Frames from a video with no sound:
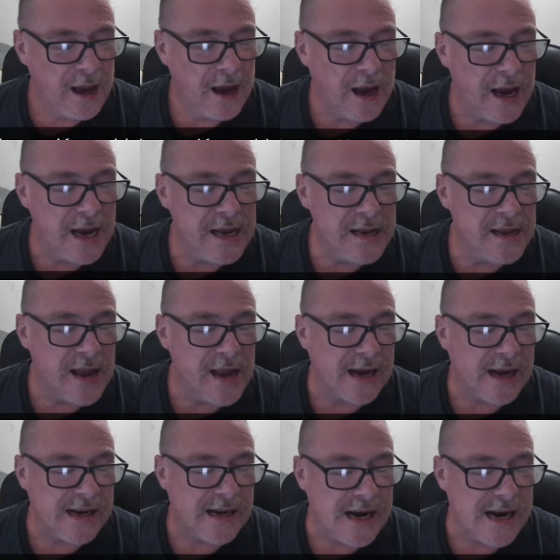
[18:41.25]
In that
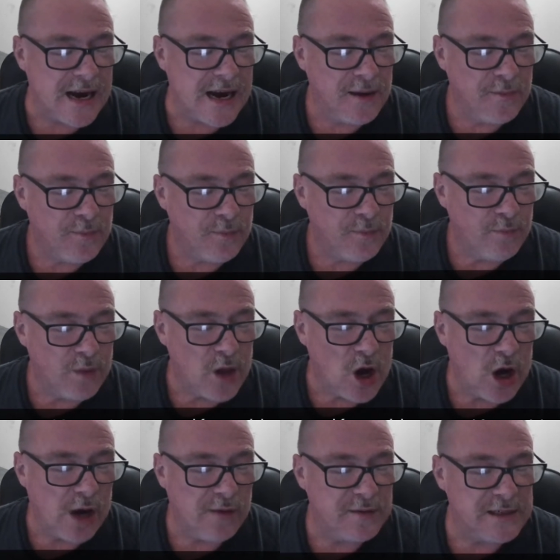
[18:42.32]
year,
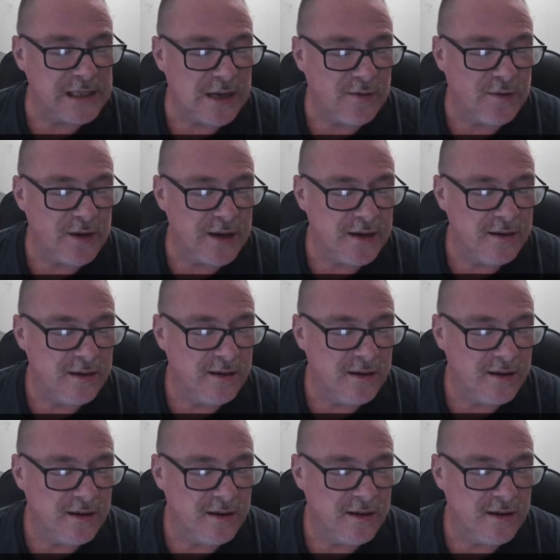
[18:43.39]
I have suffered
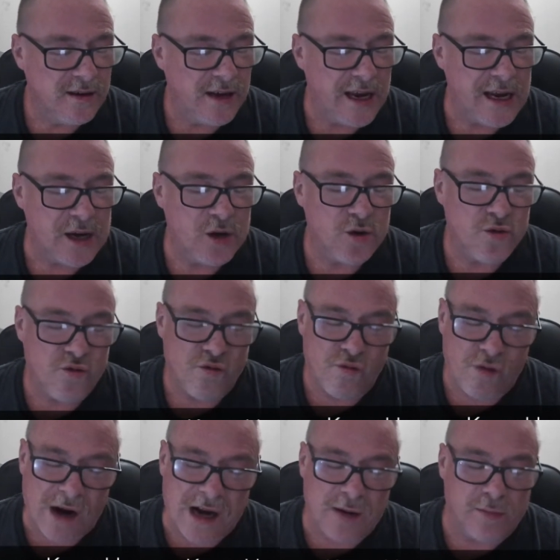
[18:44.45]

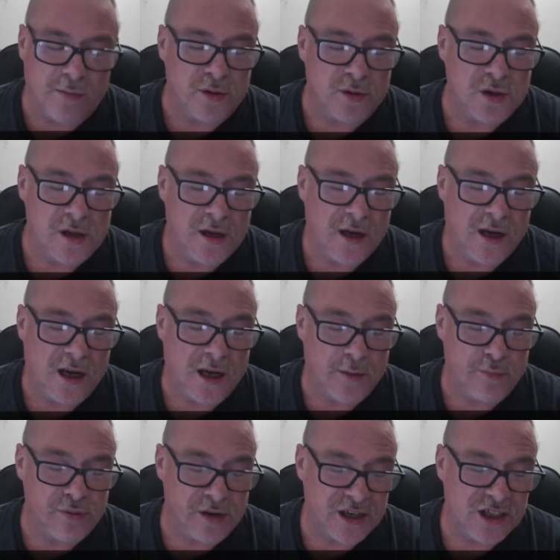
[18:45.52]
incredible
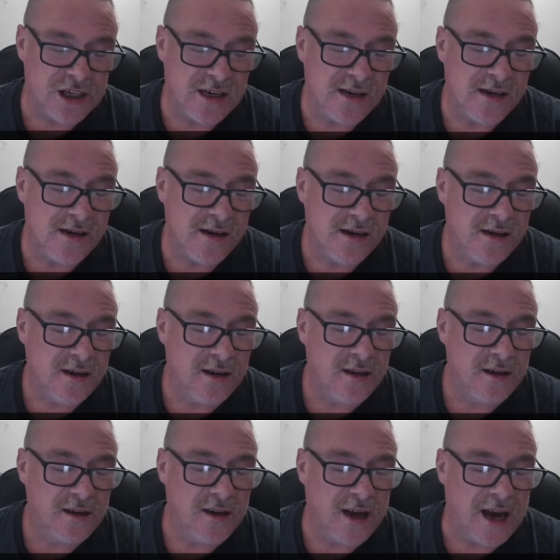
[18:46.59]
oppression
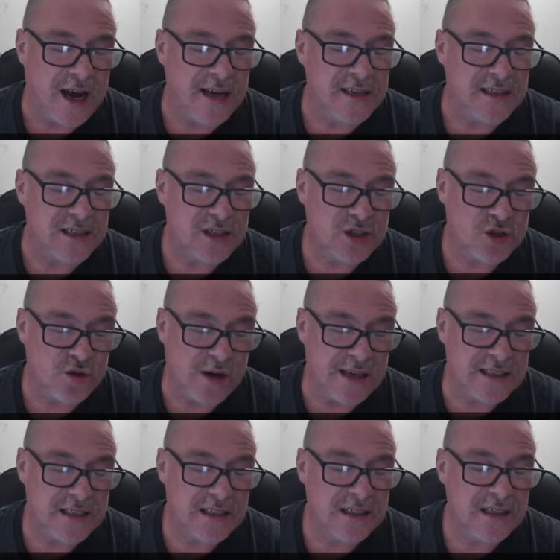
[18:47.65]
and
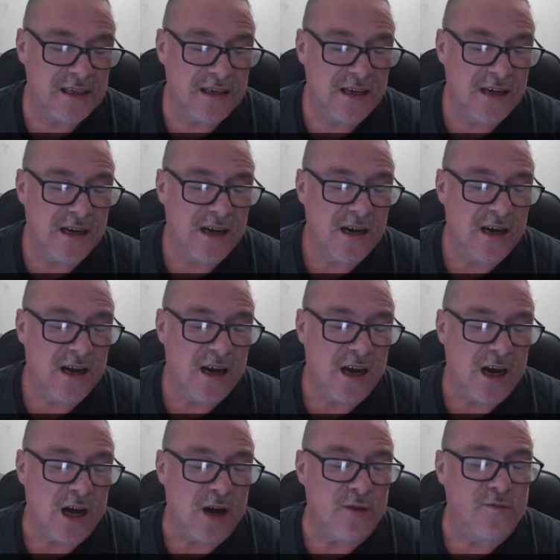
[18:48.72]
distress,
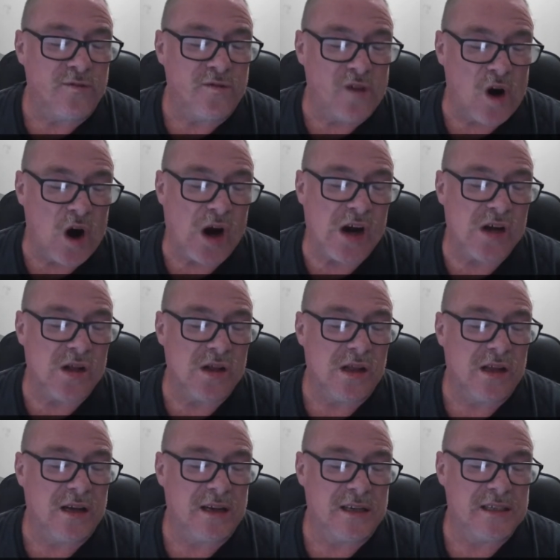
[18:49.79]
a vile
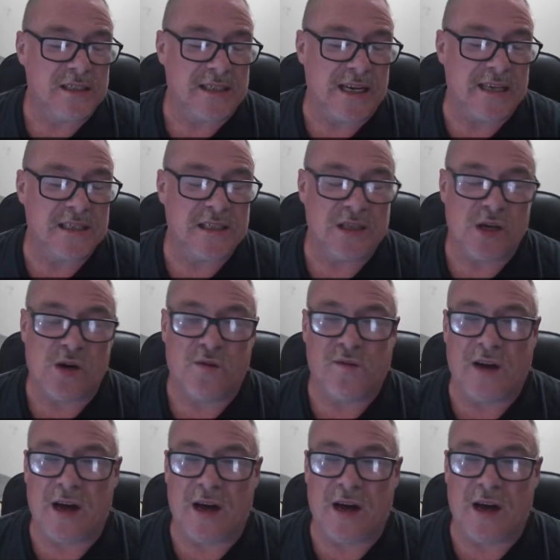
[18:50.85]
sense of